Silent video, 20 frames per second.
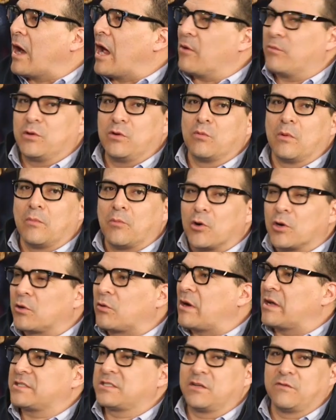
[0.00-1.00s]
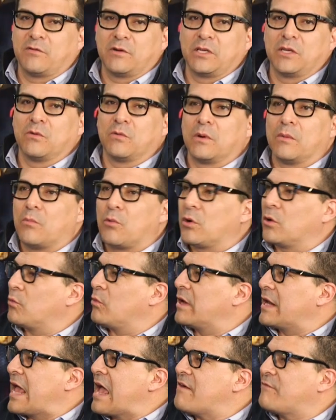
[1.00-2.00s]
right? When you were more aggressive, when you were more
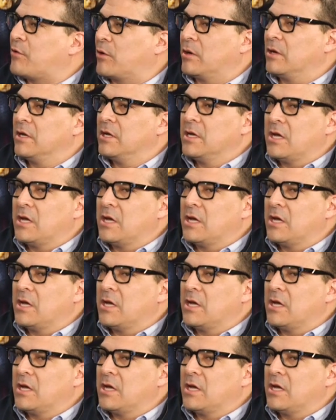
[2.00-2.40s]
whatever.